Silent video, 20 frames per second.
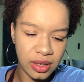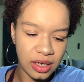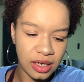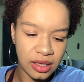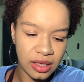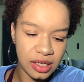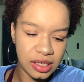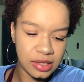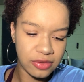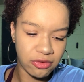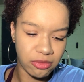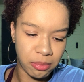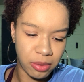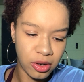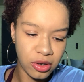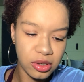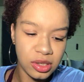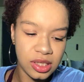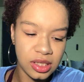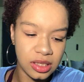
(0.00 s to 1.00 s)
any less of a
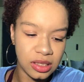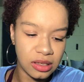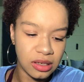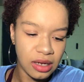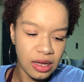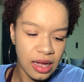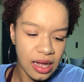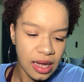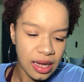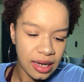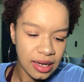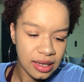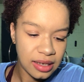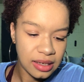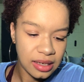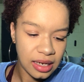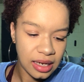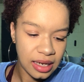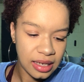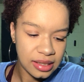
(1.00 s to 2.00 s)
person.
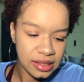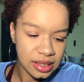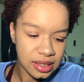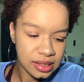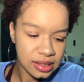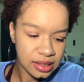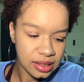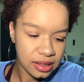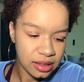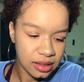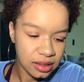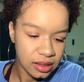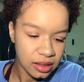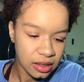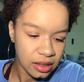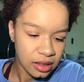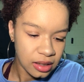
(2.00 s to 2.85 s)
And it doesn't